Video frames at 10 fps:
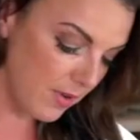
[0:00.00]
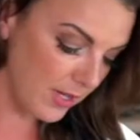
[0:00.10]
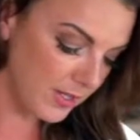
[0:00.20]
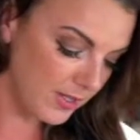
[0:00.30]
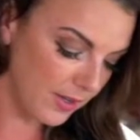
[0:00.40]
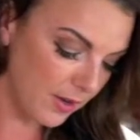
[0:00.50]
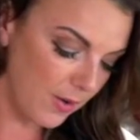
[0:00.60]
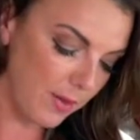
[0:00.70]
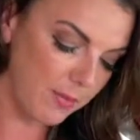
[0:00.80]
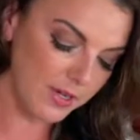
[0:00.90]
I just think
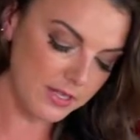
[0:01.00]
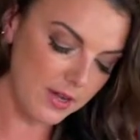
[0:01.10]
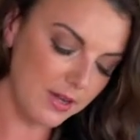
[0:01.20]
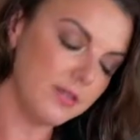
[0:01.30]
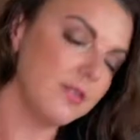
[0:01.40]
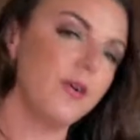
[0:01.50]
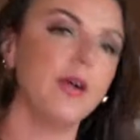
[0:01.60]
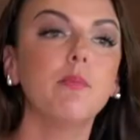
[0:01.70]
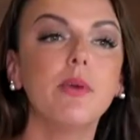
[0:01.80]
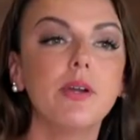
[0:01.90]
cranberry sauce.
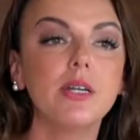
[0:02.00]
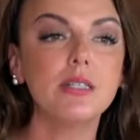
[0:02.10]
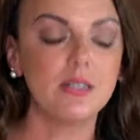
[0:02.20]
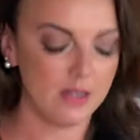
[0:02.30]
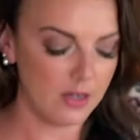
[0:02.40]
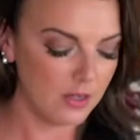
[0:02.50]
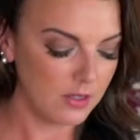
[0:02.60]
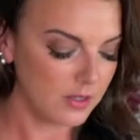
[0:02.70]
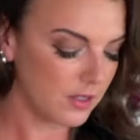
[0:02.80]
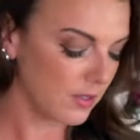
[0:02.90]
Cranberries
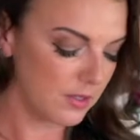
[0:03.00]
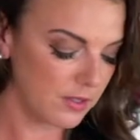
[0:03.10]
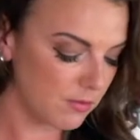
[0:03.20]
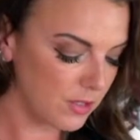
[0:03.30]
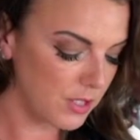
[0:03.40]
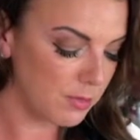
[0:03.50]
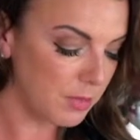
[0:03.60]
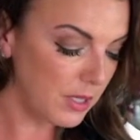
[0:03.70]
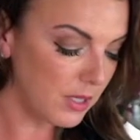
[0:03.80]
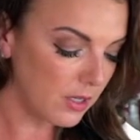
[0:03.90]
just
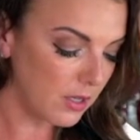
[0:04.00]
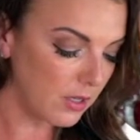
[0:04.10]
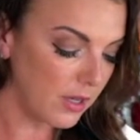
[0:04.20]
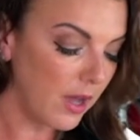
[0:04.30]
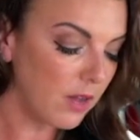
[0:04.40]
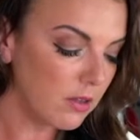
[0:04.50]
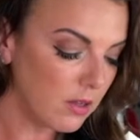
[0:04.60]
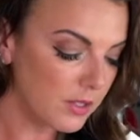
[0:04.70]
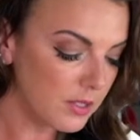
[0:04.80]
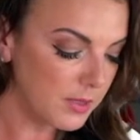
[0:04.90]
speak and yell
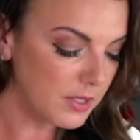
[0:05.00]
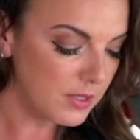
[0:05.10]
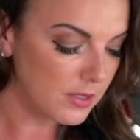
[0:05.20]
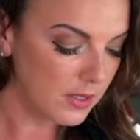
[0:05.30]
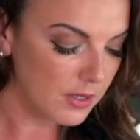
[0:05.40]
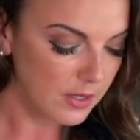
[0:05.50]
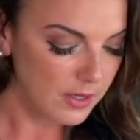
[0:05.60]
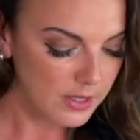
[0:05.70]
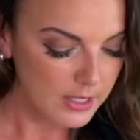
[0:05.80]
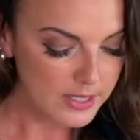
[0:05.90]
Christmas.
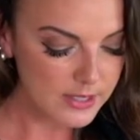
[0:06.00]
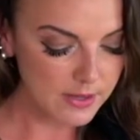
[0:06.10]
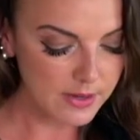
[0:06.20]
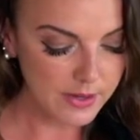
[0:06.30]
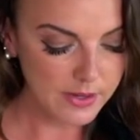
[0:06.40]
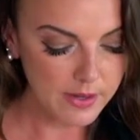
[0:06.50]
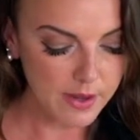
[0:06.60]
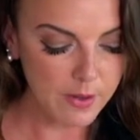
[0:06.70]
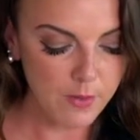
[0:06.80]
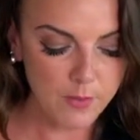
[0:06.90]
So there you
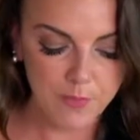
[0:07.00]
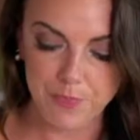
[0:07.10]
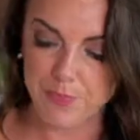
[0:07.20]
go.